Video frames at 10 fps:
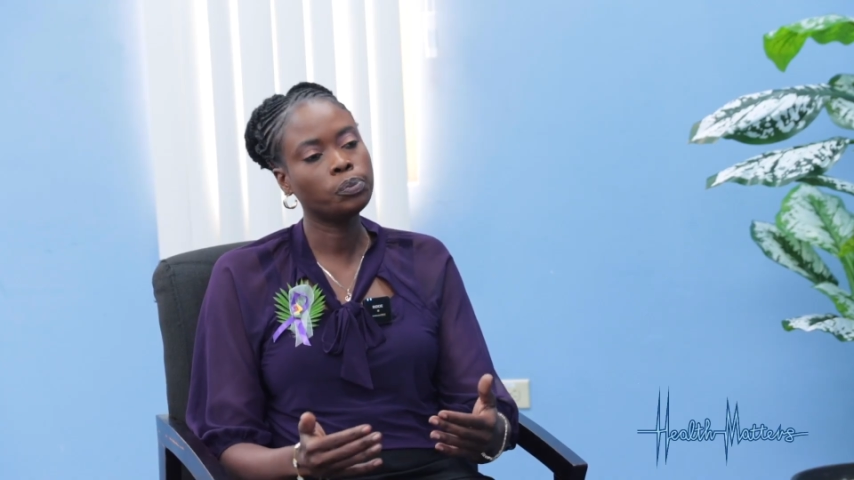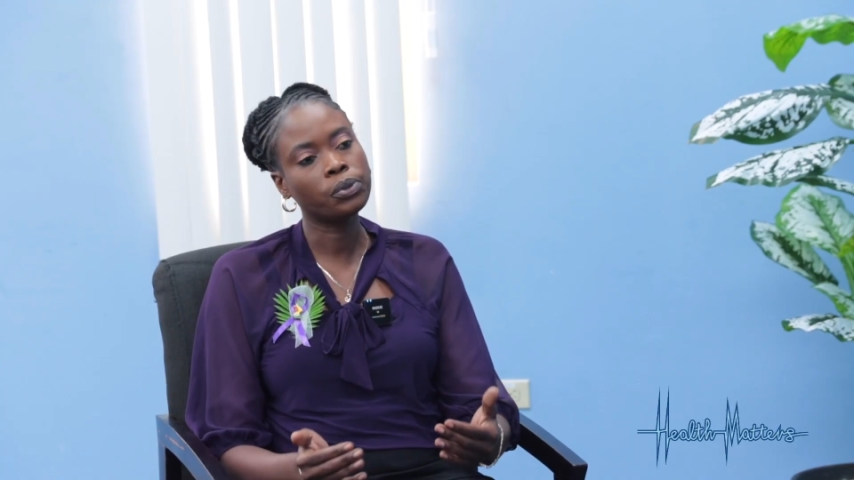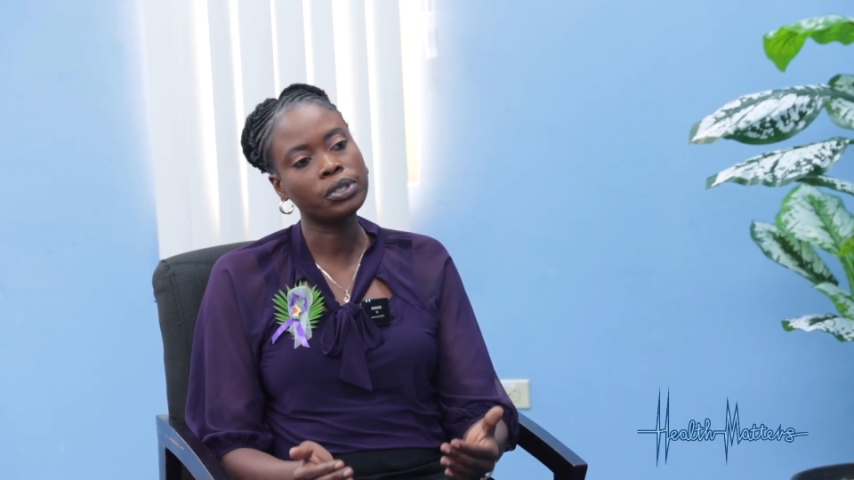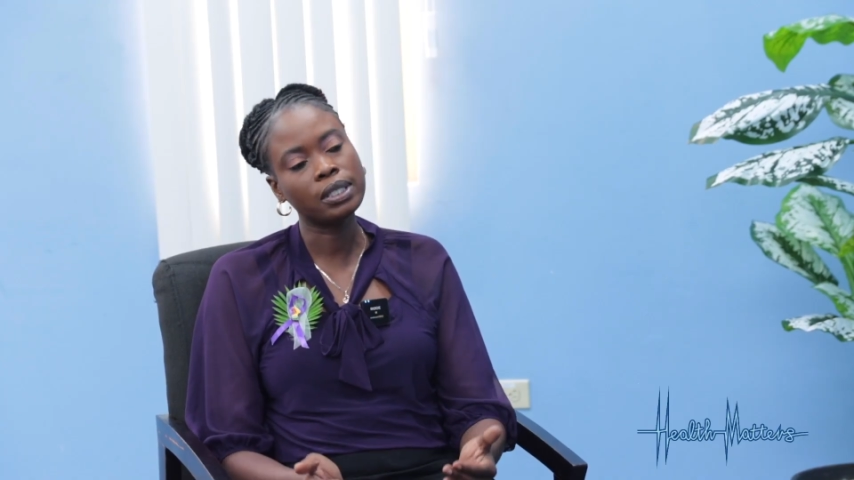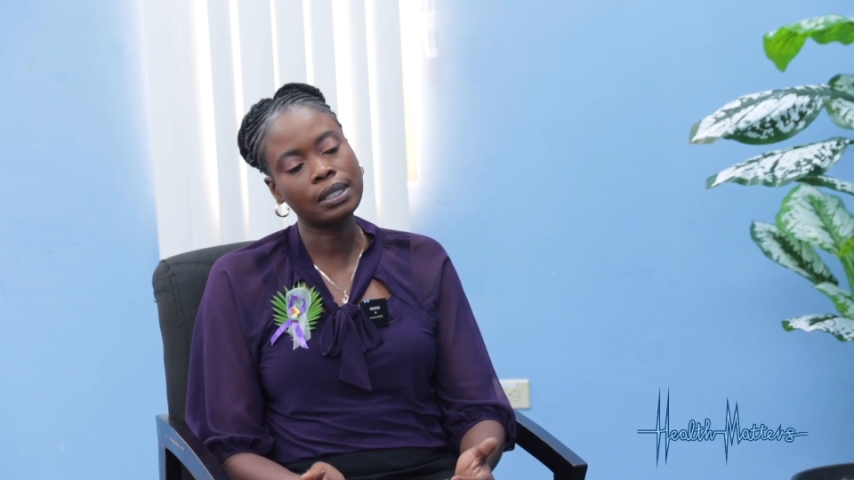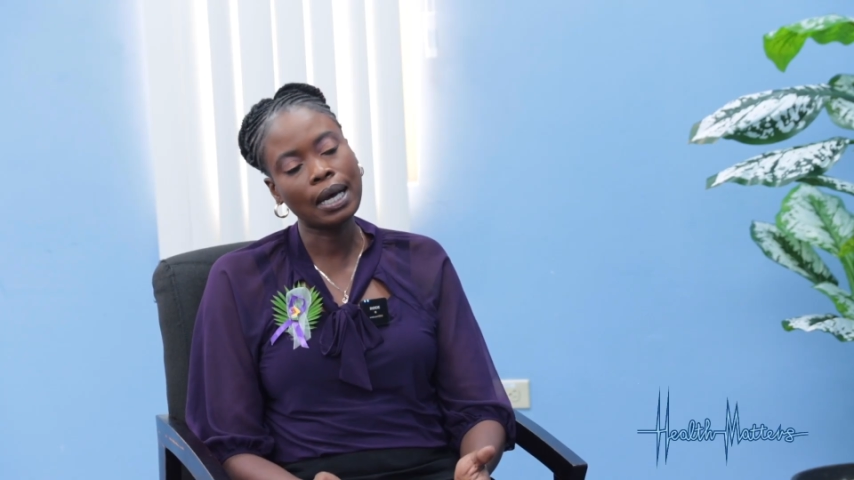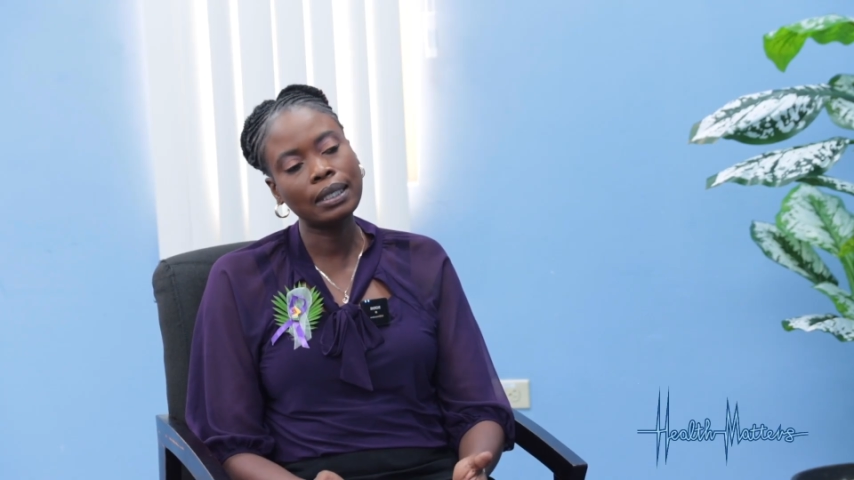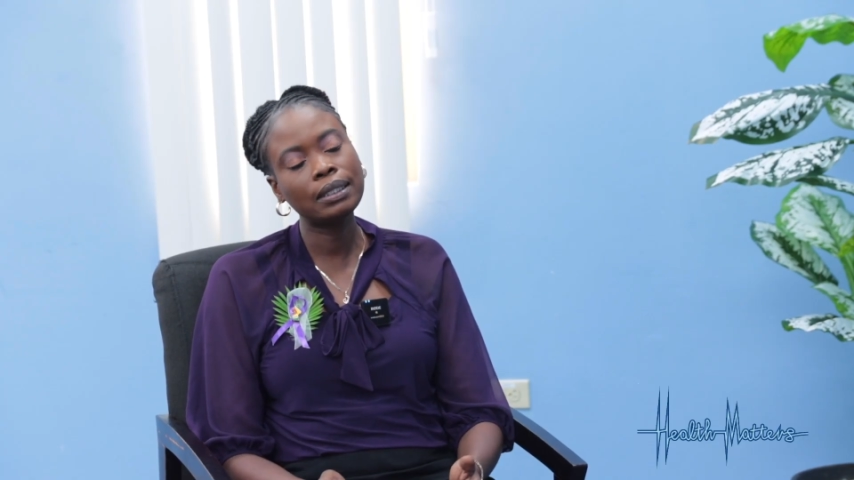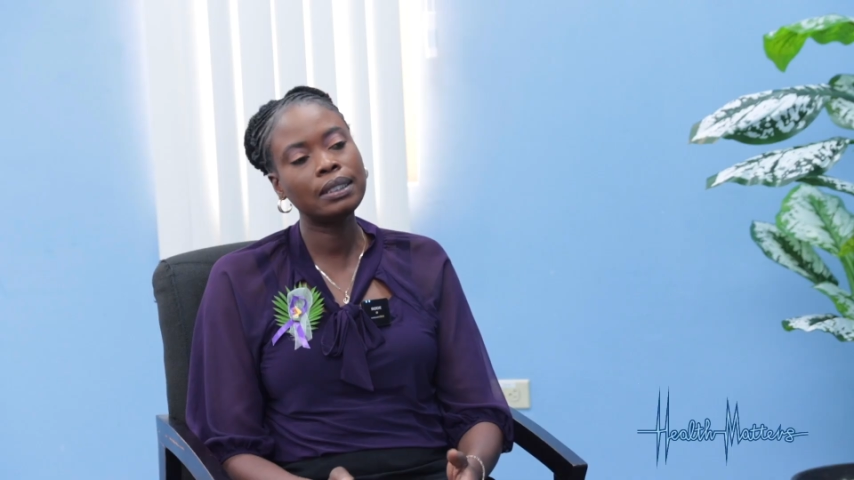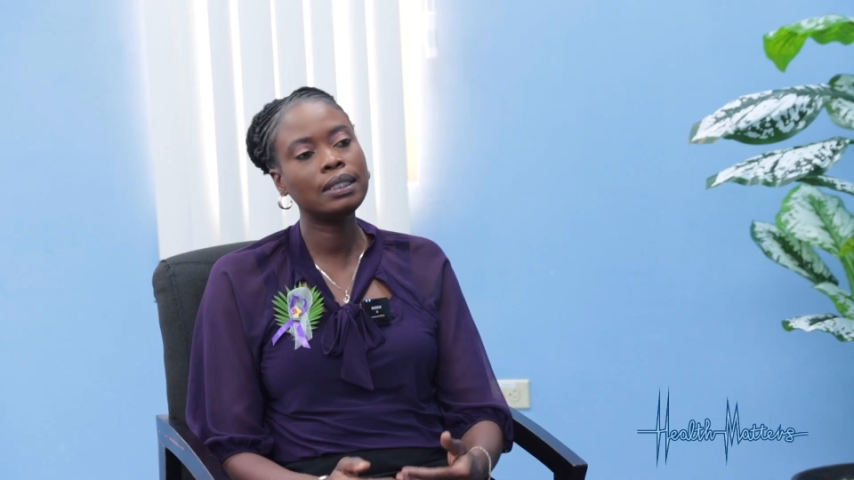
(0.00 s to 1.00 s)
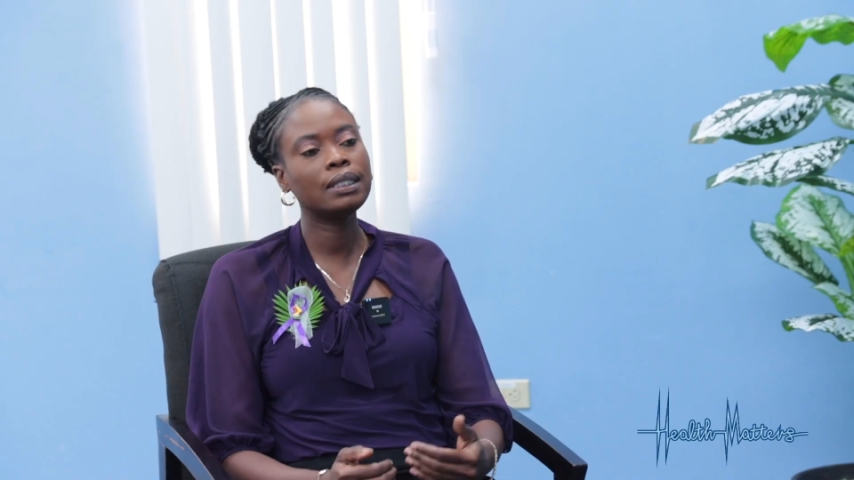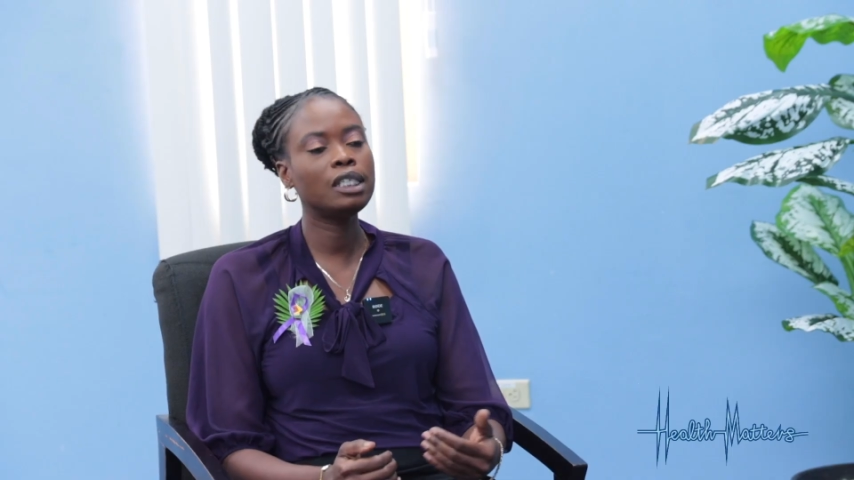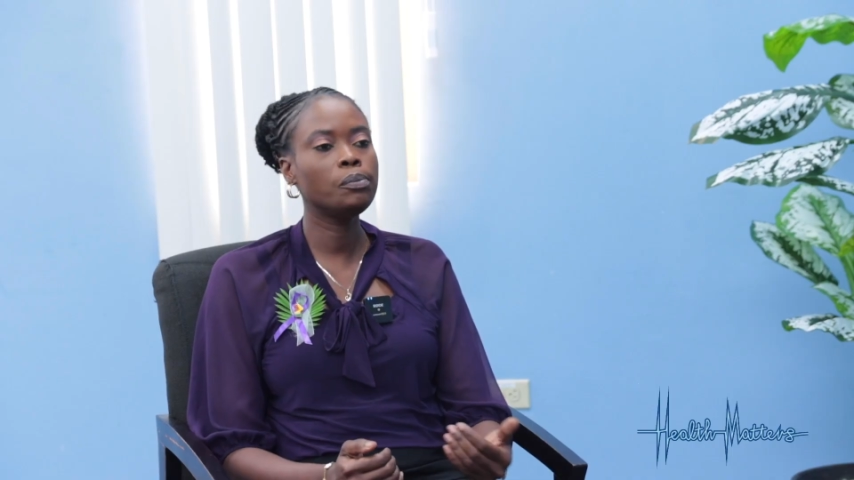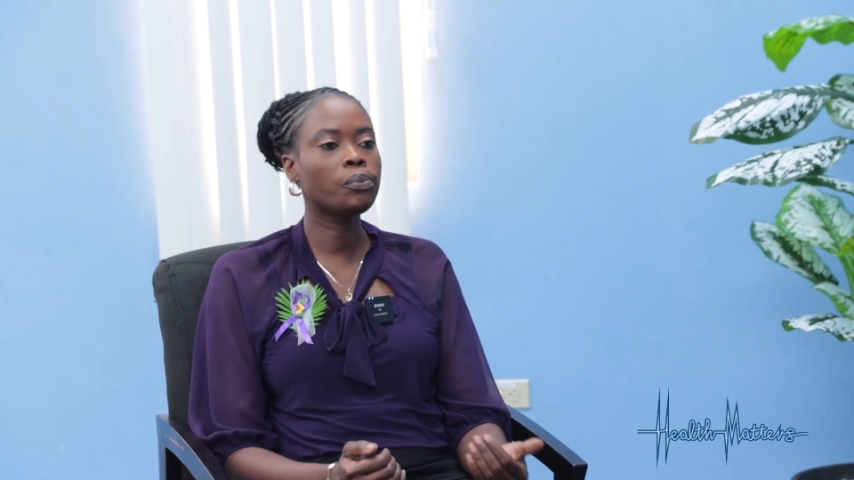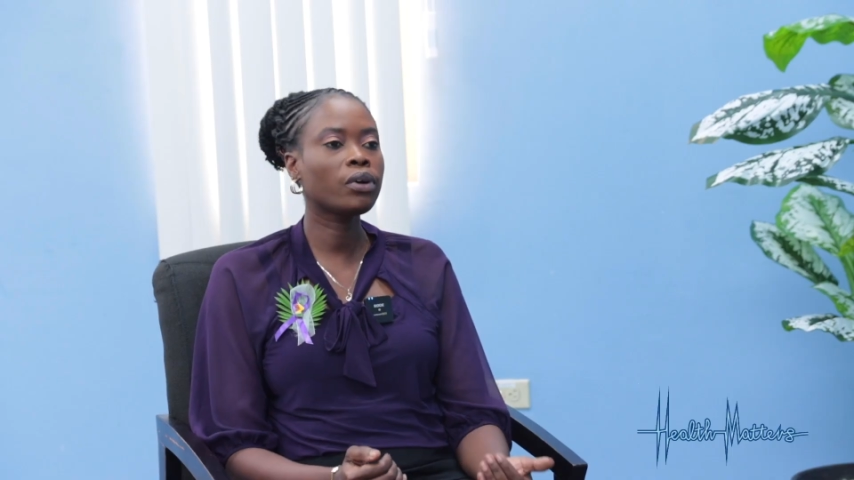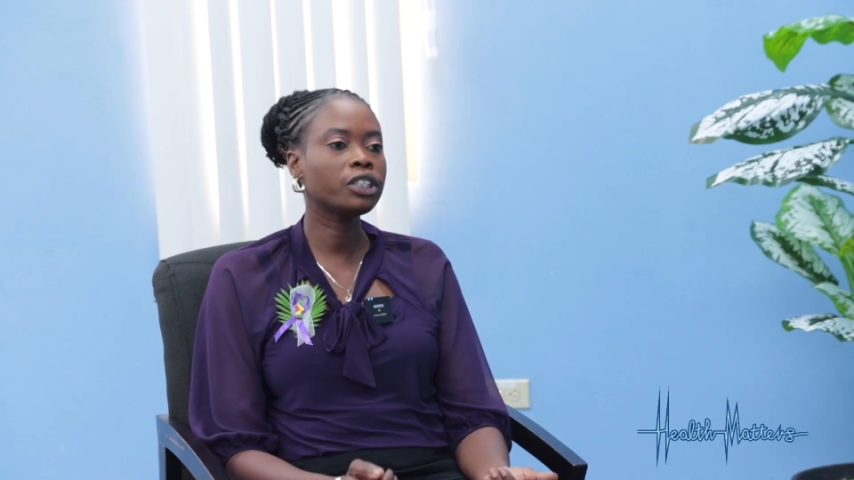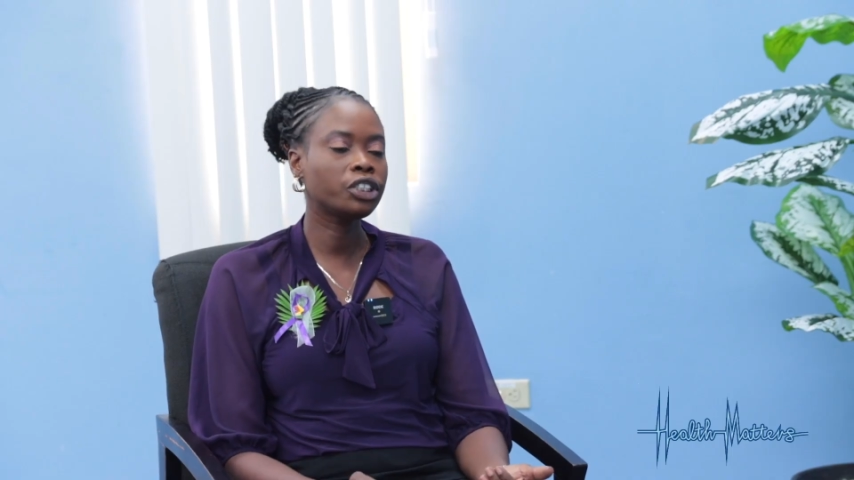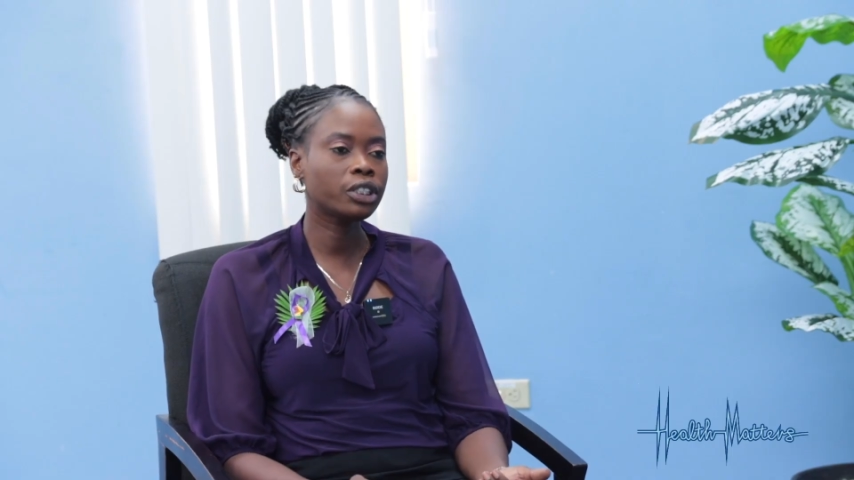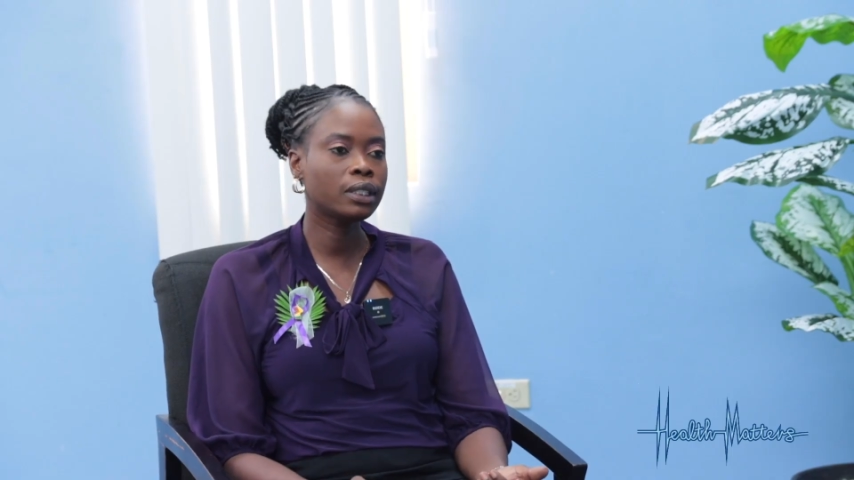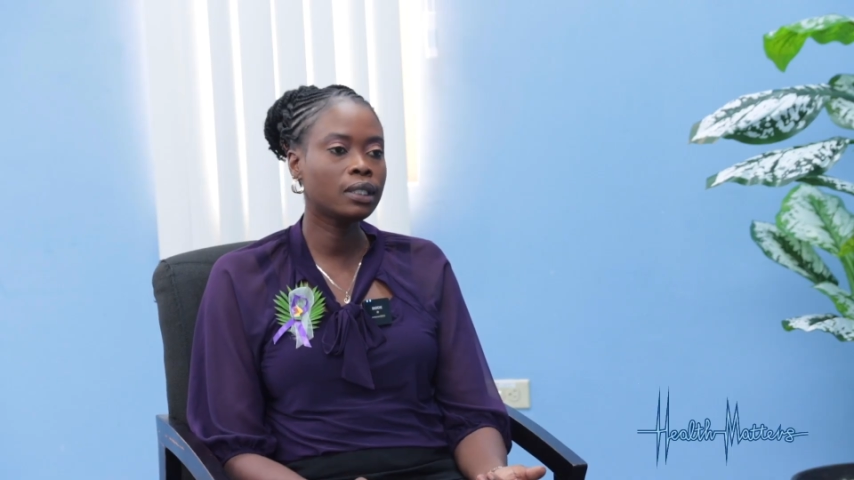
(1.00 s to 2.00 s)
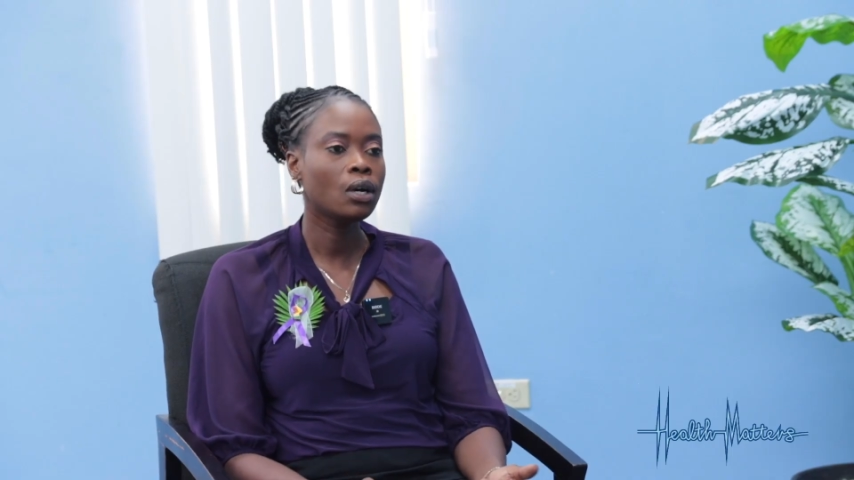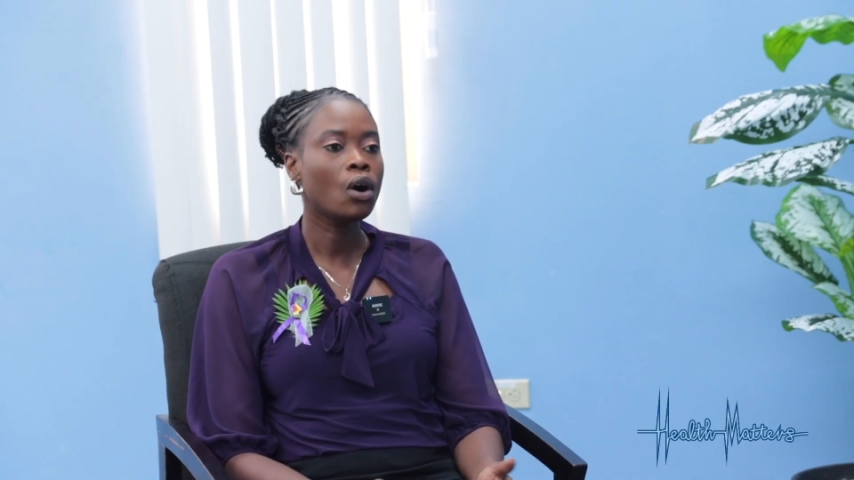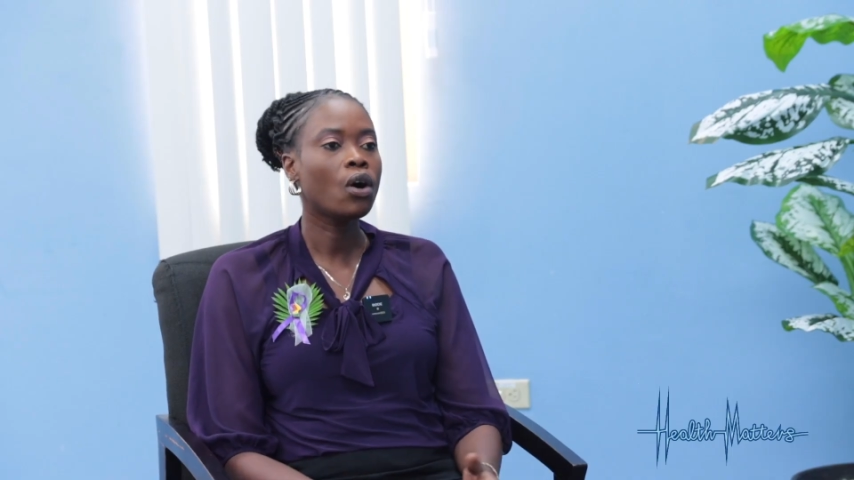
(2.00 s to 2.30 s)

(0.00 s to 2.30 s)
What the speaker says: personality, depression,